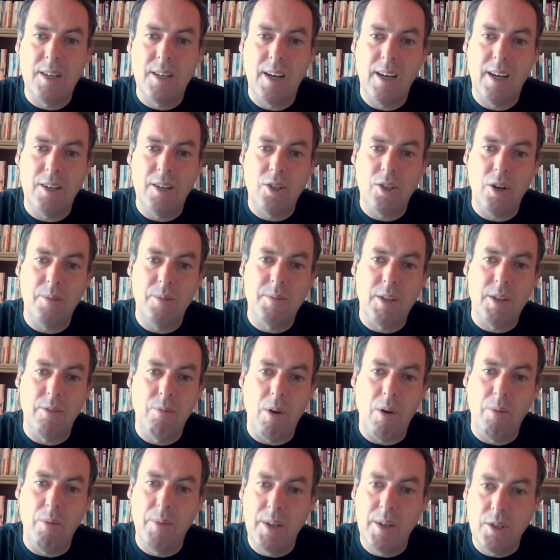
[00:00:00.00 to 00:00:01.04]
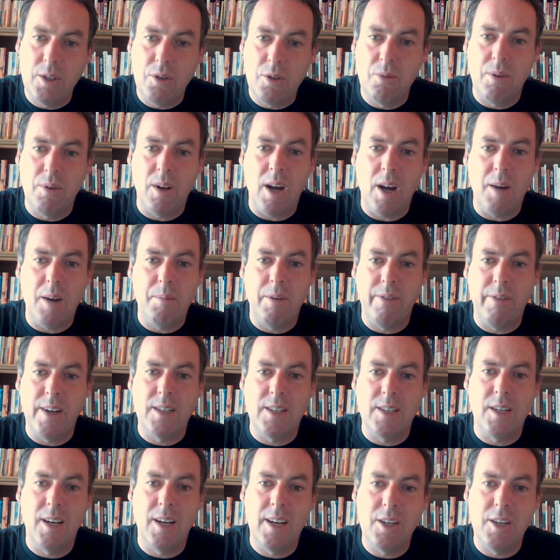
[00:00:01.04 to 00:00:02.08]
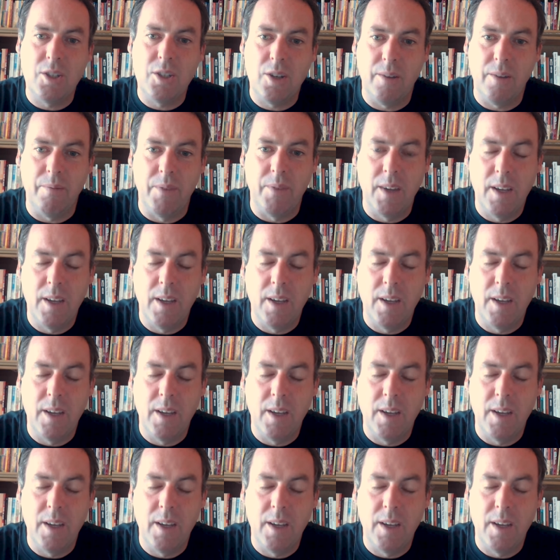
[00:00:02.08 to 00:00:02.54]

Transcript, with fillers: in terms of what we do in hyperventilation,